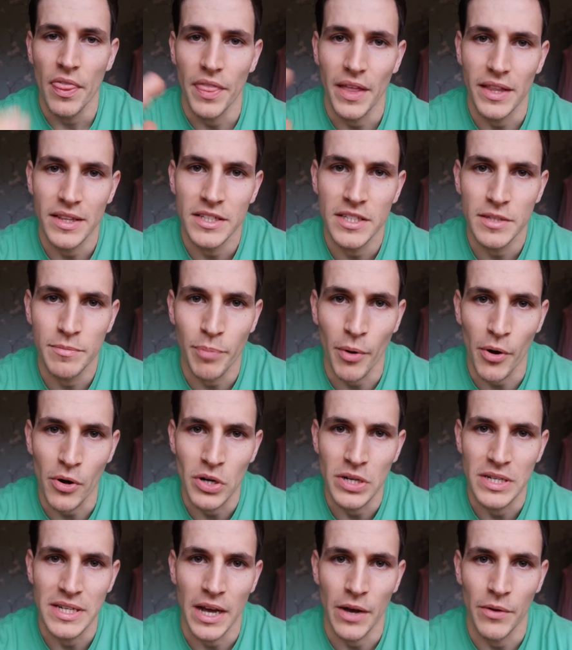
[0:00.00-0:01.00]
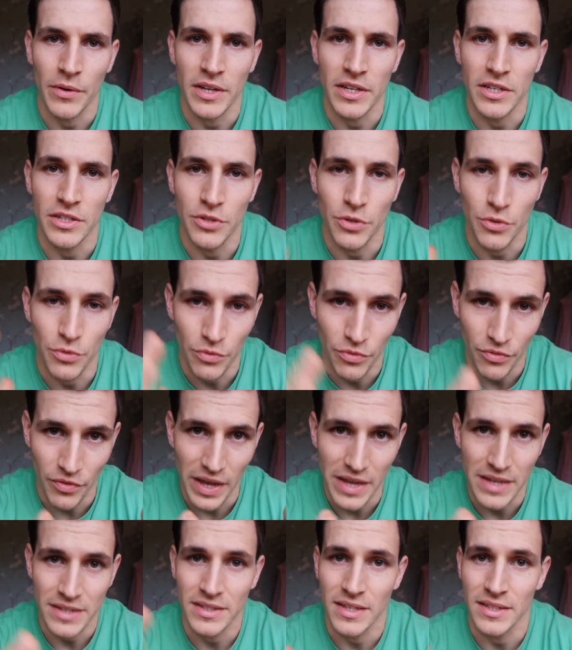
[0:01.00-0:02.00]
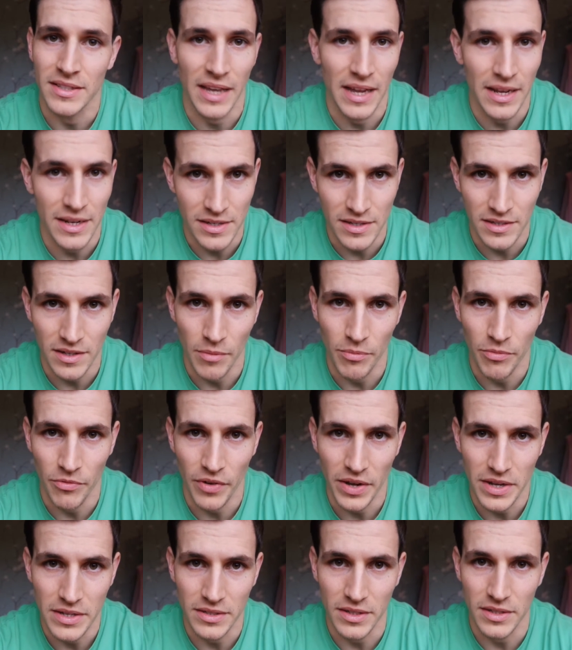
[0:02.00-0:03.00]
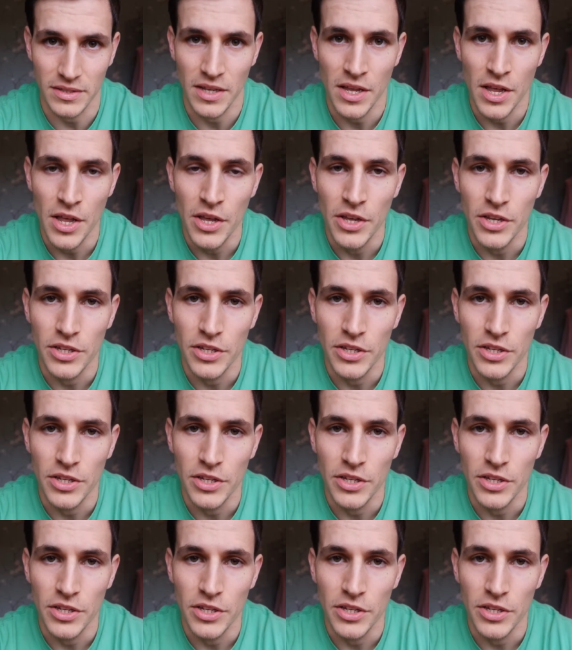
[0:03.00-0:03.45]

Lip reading: Then this is broken down into phases and sub-phases.